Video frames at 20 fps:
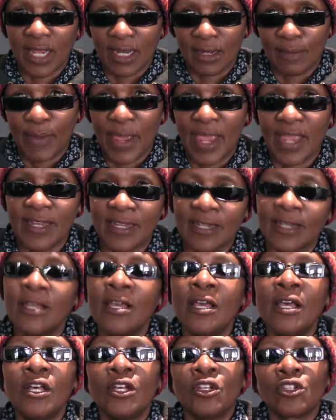paid.
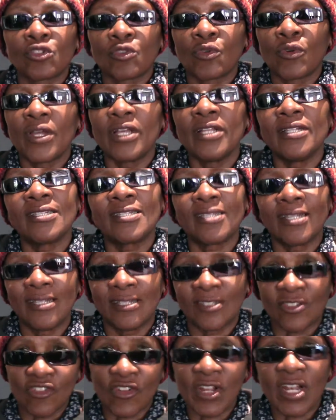So
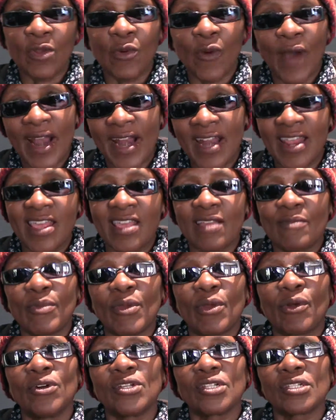it's really worrying,
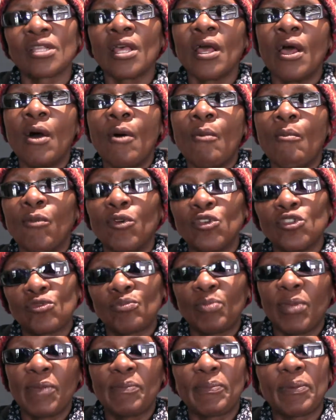because most
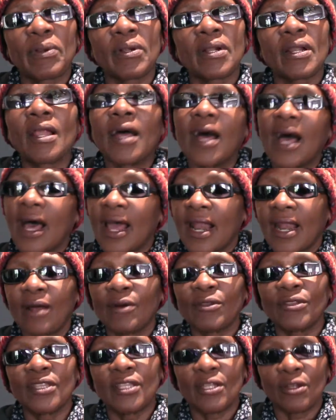people
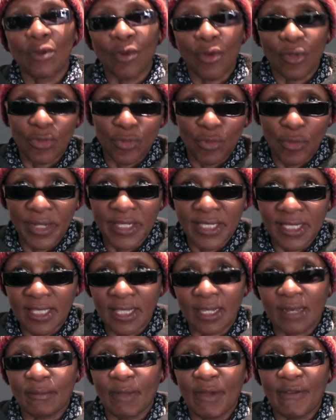around the Northwest
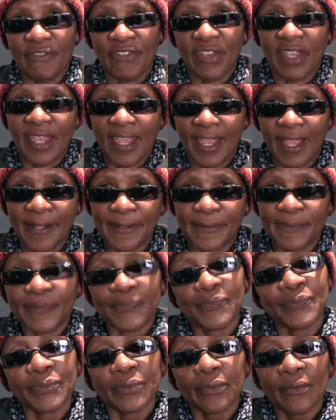in Mafeking,
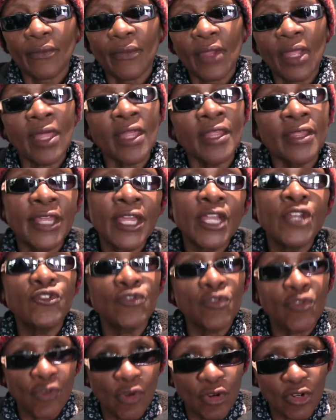they
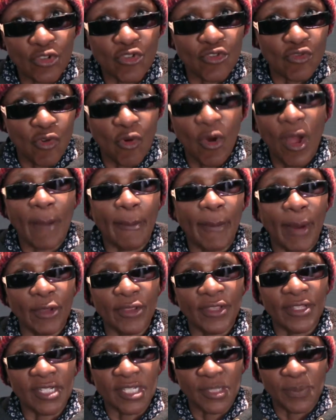do not know about
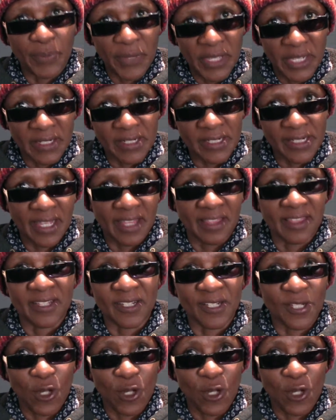these bills and these